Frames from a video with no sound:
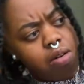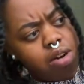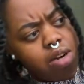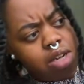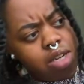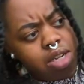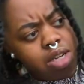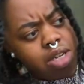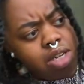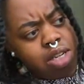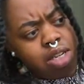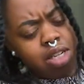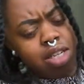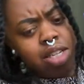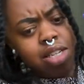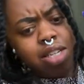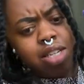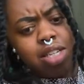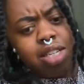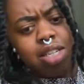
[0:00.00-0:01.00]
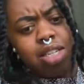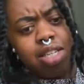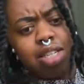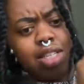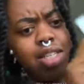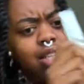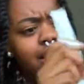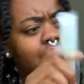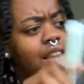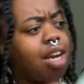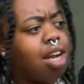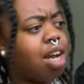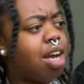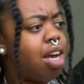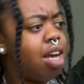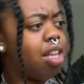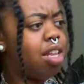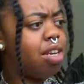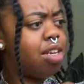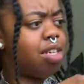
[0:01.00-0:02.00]
That's a lot of
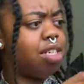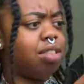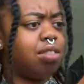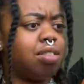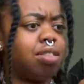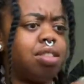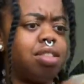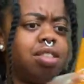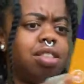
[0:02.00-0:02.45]
colors.